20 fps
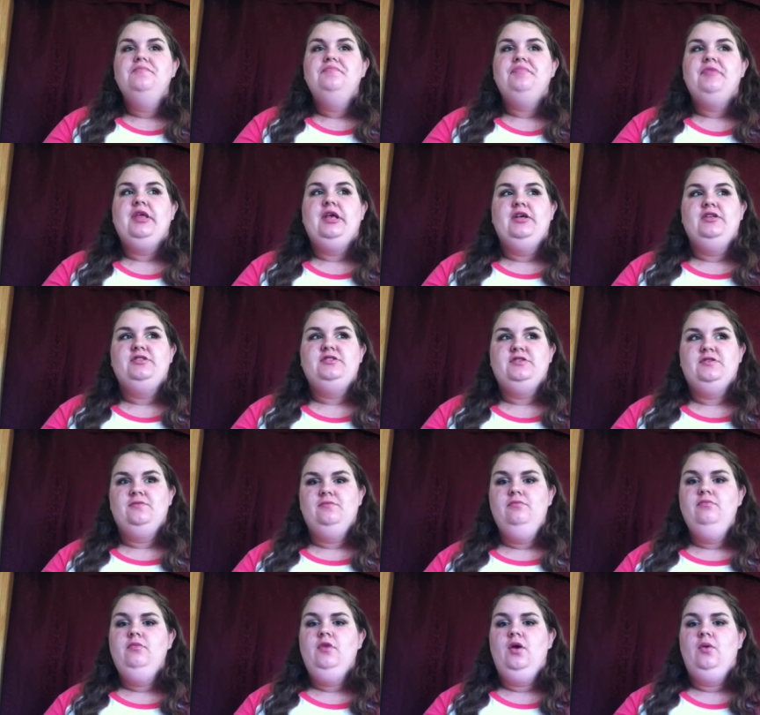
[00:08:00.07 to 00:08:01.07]
It's
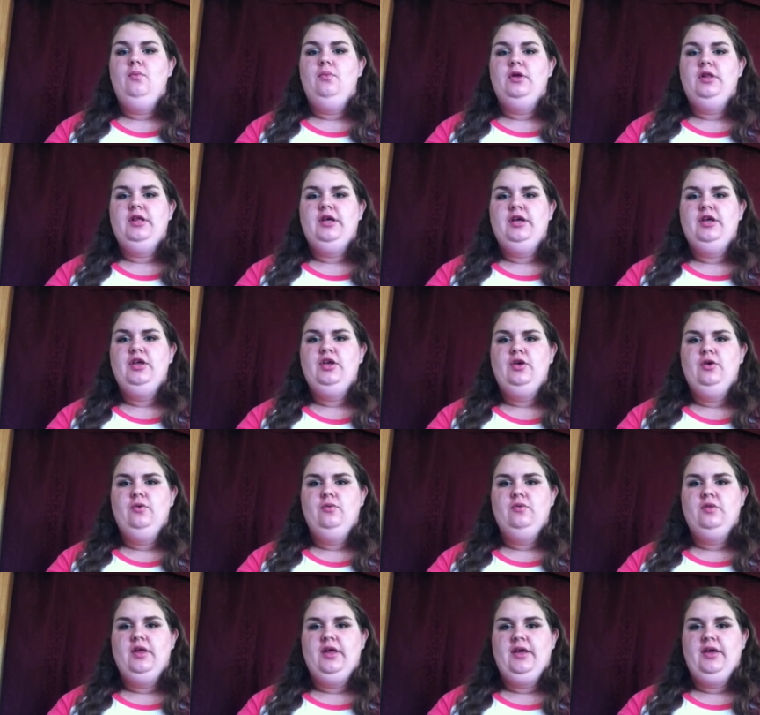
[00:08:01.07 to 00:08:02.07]
a really
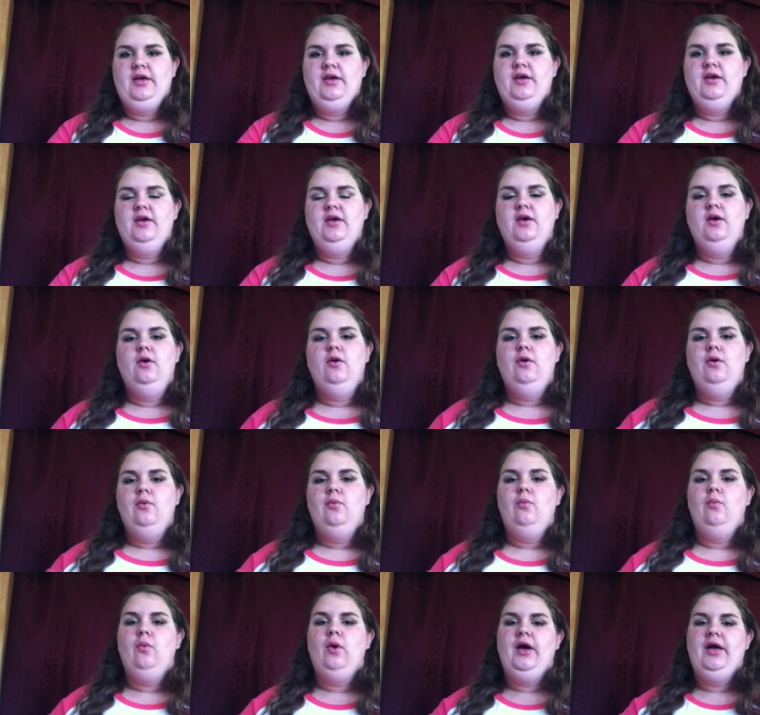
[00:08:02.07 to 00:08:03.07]
cute like
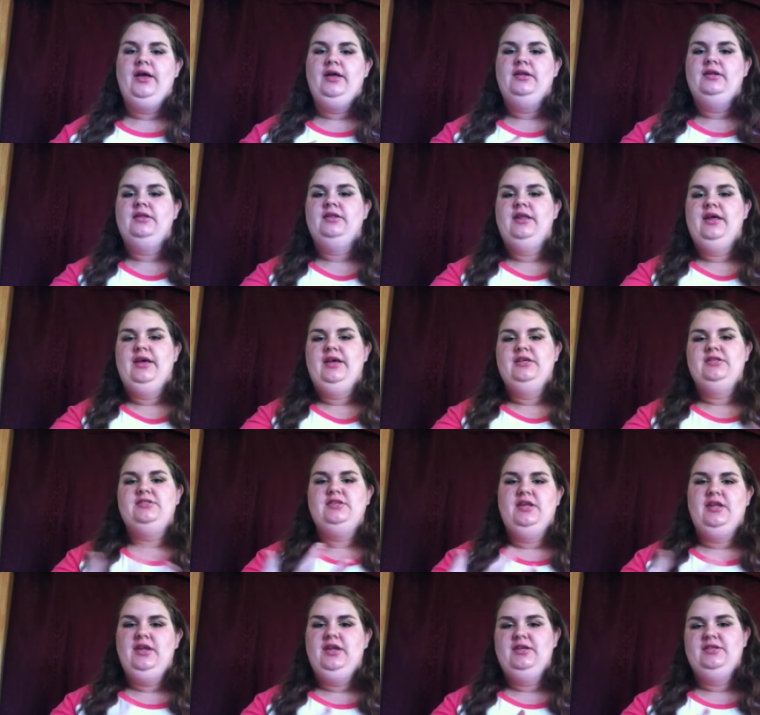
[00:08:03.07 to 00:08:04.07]
white lace
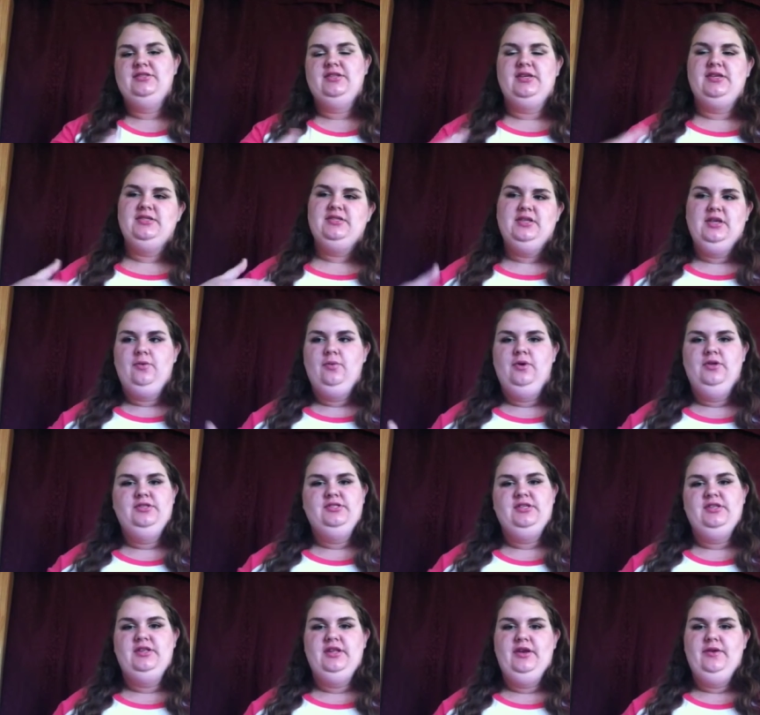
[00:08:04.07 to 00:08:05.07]
and it has like
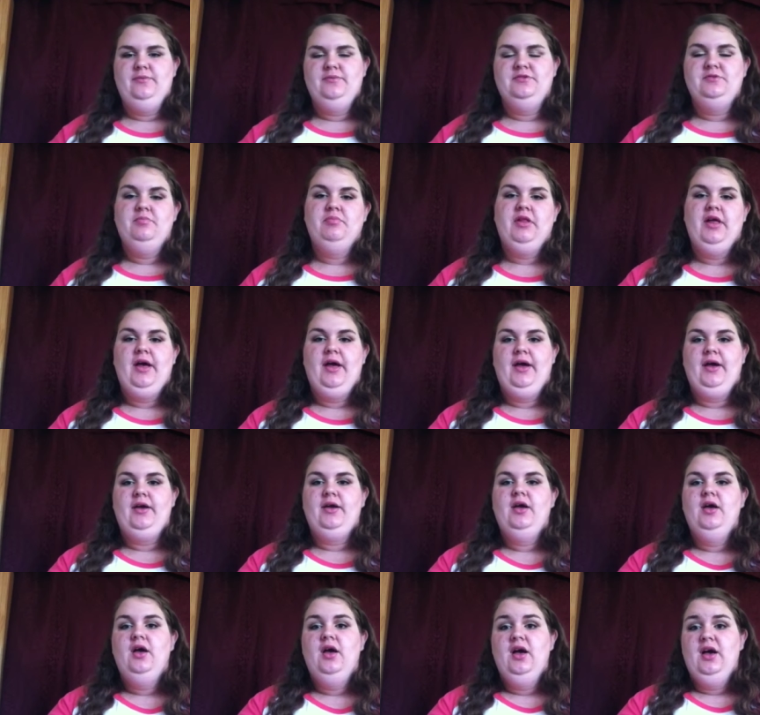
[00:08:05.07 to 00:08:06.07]
sequins and then it was black.
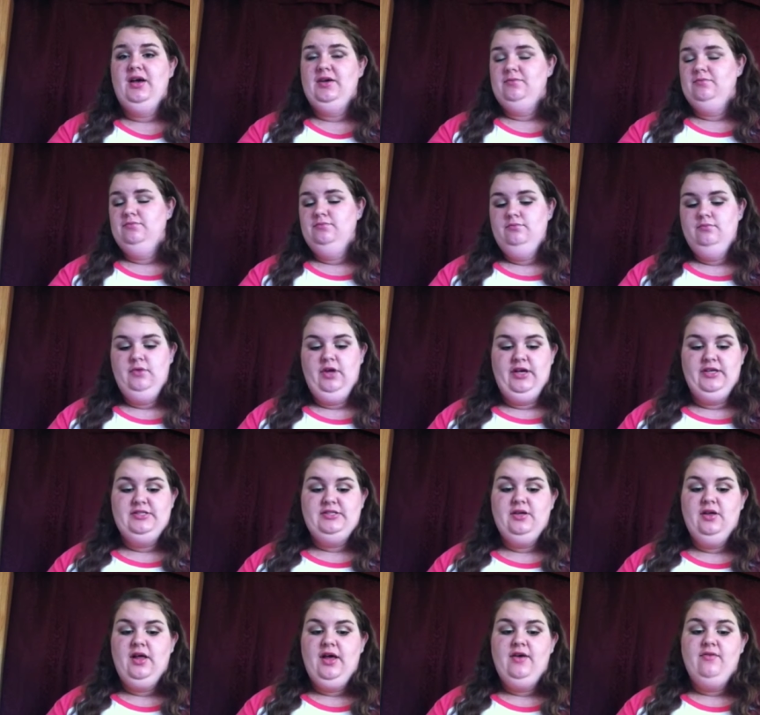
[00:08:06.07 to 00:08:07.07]
I
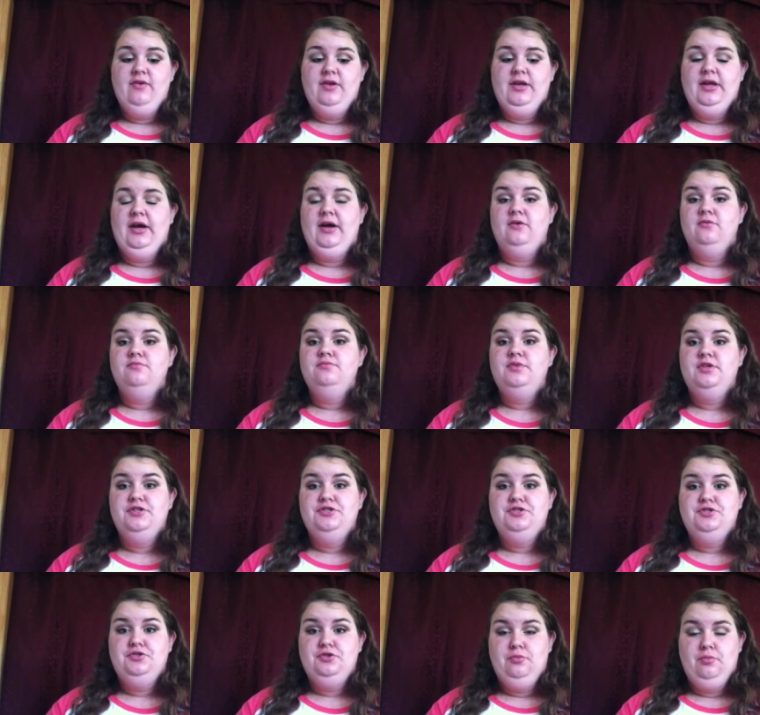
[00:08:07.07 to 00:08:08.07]
still have it now.
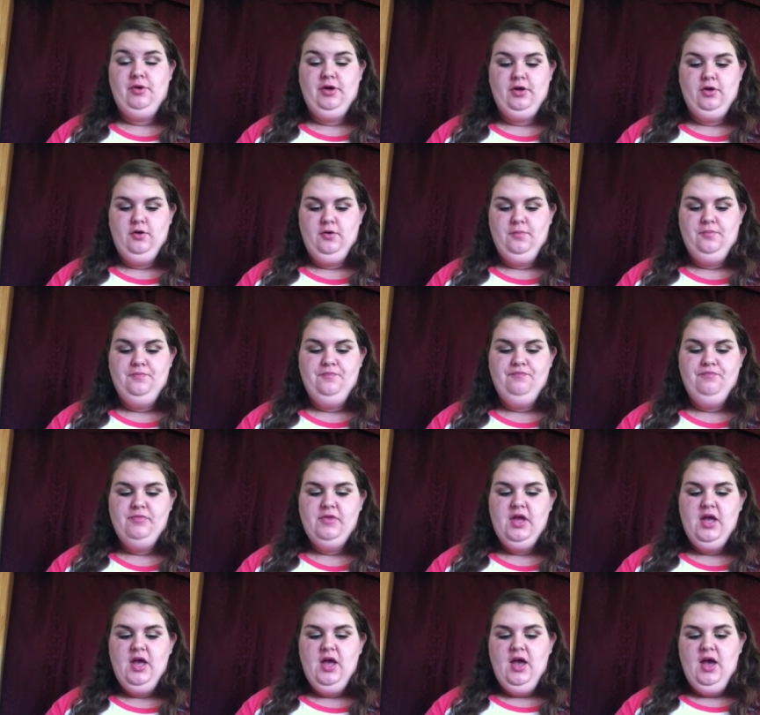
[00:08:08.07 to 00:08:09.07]
It's super cute.
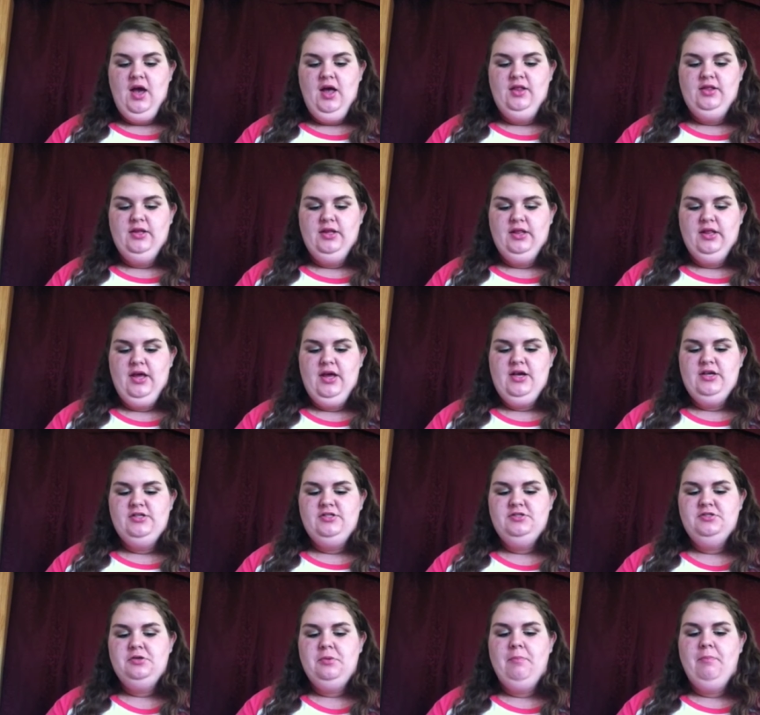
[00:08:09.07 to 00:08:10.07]
And then
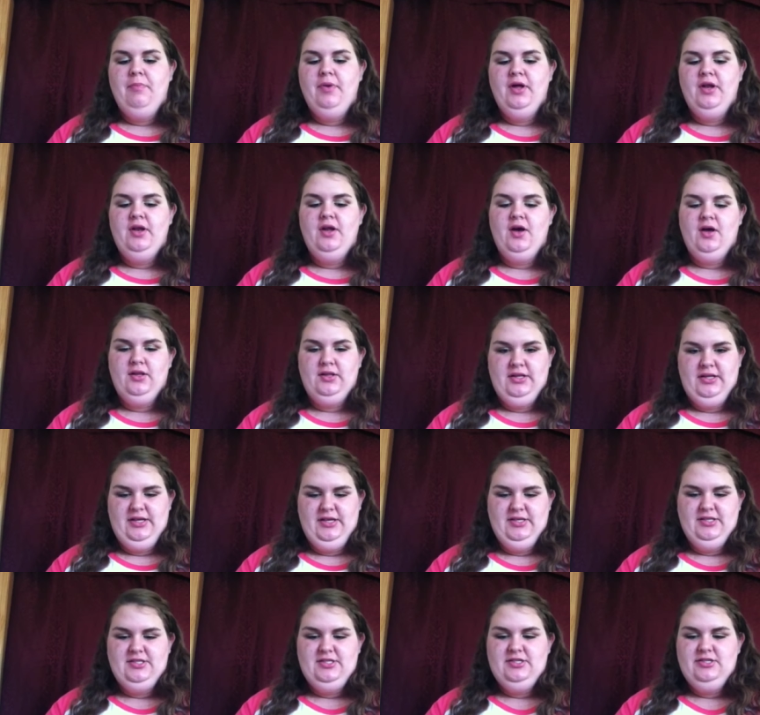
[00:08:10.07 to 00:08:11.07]
last but not
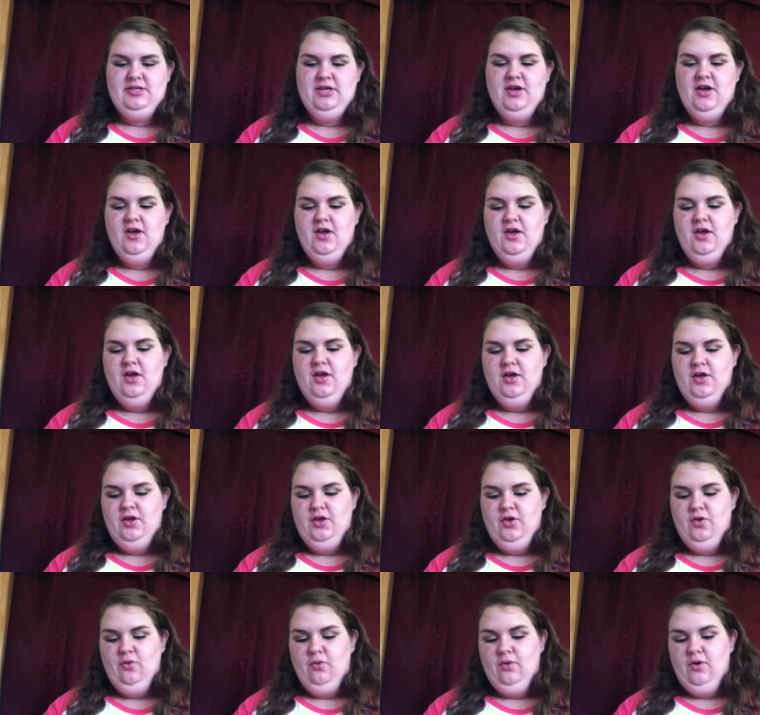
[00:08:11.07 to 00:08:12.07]
least,
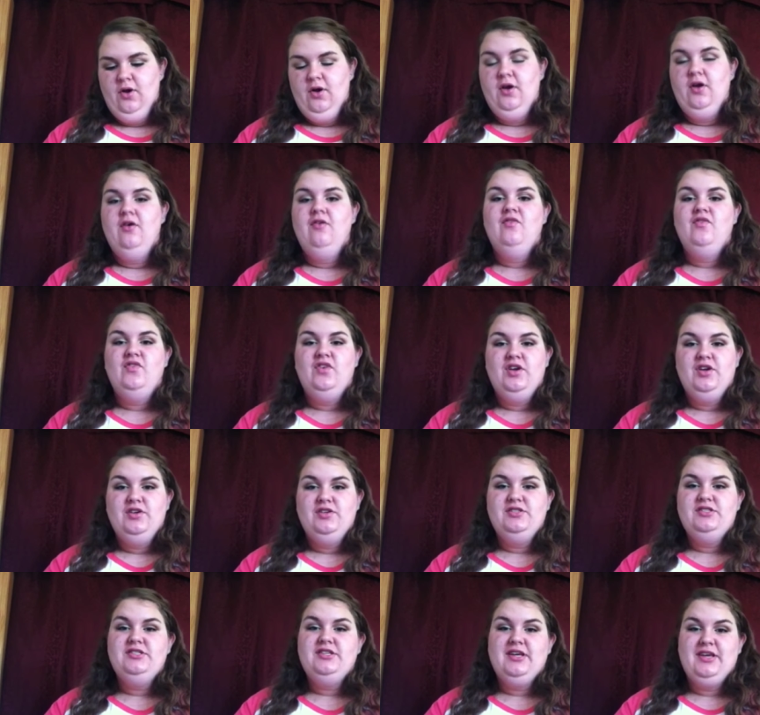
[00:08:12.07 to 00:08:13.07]
your
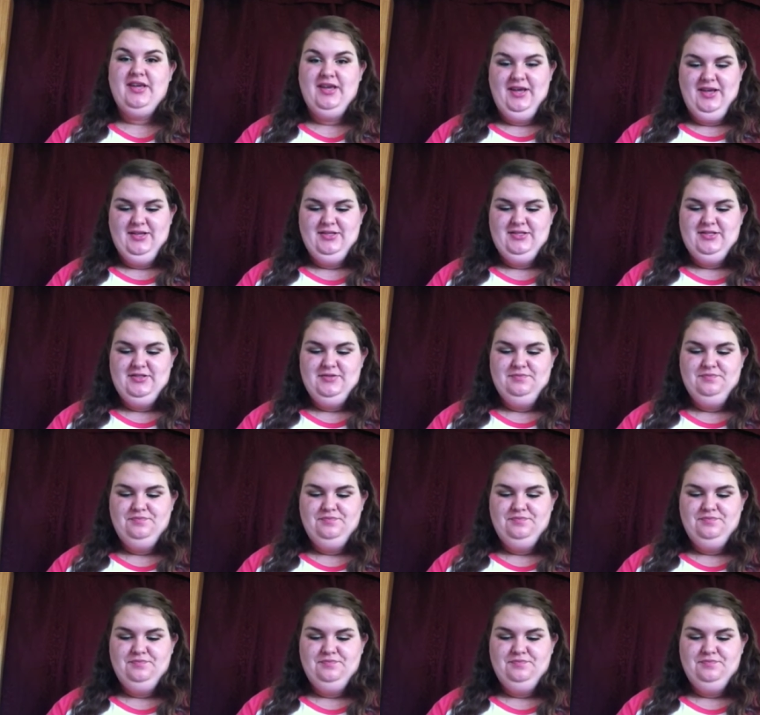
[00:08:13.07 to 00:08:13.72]
first kiss.